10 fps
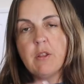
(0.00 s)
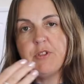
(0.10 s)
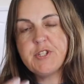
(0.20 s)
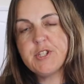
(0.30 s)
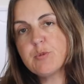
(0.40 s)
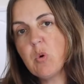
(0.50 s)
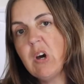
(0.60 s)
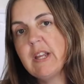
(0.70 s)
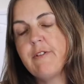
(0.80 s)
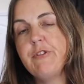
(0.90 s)
This is
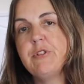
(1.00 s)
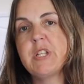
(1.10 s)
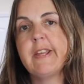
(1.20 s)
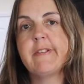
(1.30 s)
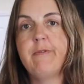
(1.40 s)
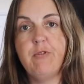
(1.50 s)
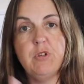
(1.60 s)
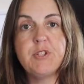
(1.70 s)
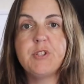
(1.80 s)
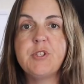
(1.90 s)
why if you take, for
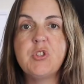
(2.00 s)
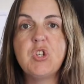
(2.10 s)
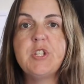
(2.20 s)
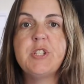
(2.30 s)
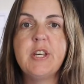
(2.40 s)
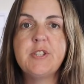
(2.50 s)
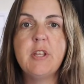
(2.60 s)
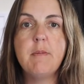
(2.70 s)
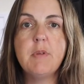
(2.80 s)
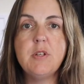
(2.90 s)
instance, the
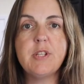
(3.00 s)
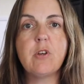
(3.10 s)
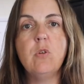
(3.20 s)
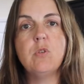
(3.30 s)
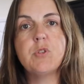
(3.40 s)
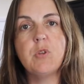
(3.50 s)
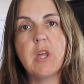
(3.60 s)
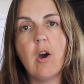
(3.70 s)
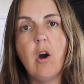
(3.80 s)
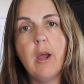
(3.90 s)
GCSE music course or
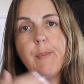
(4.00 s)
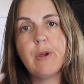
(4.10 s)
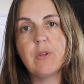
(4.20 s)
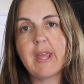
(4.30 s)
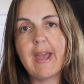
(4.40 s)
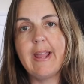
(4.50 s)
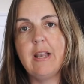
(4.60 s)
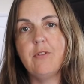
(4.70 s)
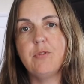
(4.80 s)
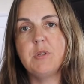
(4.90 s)
the IB or the
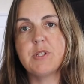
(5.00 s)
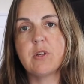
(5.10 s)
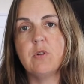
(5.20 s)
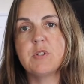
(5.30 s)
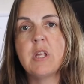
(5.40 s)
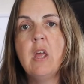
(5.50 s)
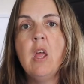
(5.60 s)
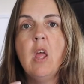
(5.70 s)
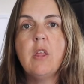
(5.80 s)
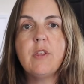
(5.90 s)
A-level music course,
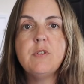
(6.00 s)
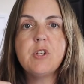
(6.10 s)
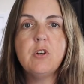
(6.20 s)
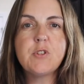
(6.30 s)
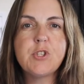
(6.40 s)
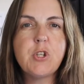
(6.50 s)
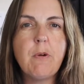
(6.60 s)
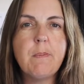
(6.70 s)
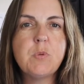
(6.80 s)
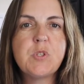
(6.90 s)
those
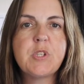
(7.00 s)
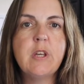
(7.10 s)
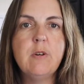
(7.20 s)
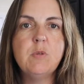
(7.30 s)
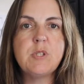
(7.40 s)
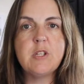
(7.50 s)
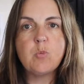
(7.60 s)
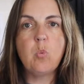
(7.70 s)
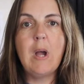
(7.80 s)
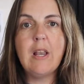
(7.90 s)
ensemble skills
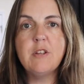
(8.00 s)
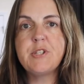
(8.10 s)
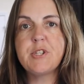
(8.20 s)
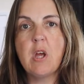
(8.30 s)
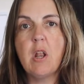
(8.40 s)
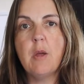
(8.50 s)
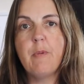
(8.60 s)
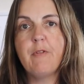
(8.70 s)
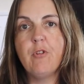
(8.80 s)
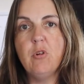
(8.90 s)
as well as solo
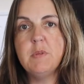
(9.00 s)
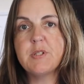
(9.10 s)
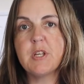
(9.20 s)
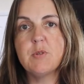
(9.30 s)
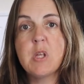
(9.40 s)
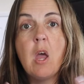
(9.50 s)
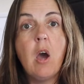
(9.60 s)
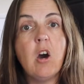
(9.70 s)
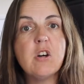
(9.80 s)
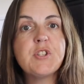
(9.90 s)
performing skills
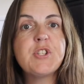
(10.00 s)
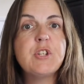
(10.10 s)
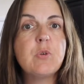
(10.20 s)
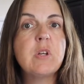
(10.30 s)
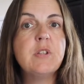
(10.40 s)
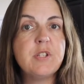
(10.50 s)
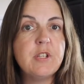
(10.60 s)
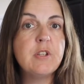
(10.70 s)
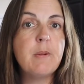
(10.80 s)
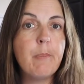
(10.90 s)
are still
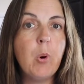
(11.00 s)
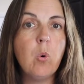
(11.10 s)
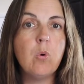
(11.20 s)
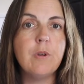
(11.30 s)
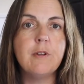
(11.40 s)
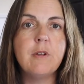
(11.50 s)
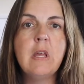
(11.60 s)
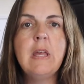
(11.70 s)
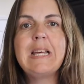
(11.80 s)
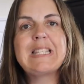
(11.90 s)
considered important.
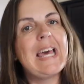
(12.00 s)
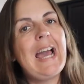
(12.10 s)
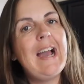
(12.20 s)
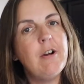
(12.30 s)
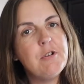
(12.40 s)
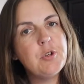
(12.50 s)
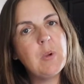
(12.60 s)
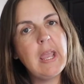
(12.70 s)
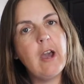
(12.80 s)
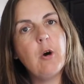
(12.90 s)
So how do
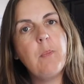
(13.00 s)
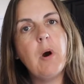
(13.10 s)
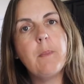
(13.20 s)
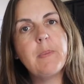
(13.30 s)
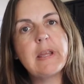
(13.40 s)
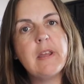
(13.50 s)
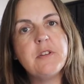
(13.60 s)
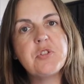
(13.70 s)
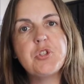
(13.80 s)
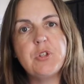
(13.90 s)
we help our
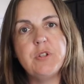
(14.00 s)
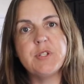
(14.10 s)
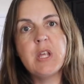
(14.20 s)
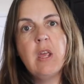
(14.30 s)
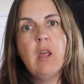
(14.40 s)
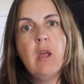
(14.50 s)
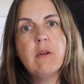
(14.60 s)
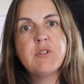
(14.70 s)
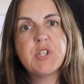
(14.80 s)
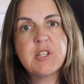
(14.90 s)
beginner students
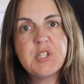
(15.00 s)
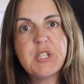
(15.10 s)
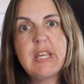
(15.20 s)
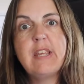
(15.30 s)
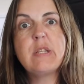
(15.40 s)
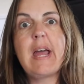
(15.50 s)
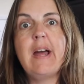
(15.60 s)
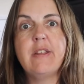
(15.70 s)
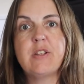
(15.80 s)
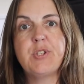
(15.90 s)
succeed
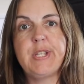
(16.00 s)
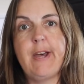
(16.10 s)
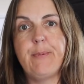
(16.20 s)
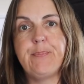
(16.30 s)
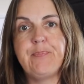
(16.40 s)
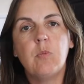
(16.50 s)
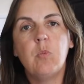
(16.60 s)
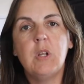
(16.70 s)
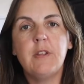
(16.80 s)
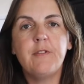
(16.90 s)
and excel?
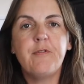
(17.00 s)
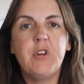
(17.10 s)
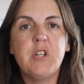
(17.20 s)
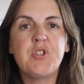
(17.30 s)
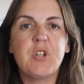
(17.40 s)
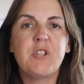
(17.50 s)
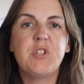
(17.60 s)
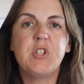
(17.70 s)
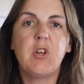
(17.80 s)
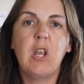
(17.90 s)
One of the first
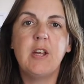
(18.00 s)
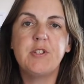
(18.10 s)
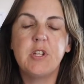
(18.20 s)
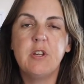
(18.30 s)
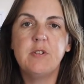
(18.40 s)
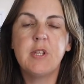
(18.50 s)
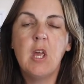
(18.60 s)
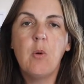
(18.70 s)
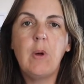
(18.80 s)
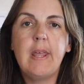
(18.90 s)
strategies I like to use
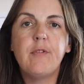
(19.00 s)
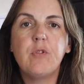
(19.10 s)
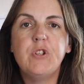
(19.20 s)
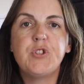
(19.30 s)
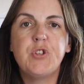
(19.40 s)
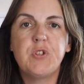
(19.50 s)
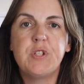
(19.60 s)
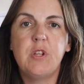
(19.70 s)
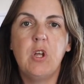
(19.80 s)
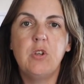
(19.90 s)
whenever
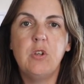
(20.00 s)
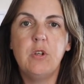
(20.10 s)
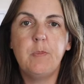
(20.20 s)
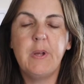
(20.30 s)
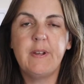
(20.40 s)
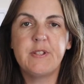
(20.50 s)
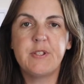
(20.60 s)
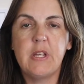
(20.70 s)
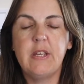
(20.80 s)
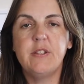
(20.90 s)
introducing a new
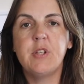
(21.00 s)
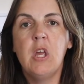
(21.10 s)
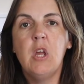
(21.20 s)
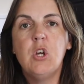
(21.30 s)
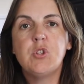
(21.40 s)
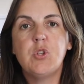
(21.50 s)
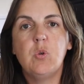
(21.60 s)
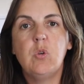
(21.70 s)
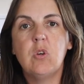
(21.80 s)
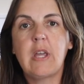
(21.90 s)
piece is
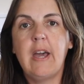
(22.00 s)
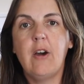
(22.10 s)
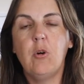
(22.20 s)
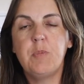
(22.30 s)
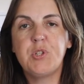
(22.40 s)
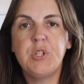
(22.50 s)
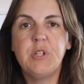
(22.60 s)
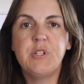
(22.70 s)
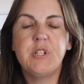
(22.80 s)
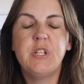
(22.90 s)
to look at
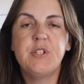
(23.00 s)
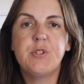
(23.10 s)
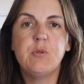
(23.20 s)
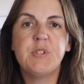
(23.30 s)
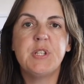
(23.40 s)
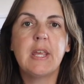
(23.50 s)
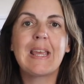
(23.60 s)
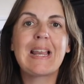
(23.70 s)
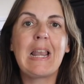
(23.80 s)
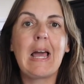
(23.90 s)
opportunities to
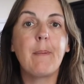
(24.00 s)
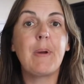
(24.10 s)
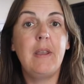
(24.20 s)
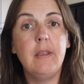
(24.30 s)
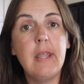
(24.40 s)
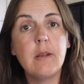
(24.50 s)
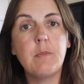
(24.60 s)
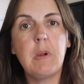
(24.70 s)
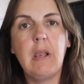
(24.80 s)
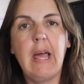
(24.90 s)
sing, clap and then
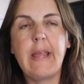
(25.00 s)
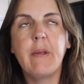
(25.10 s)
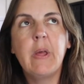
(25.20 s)
play.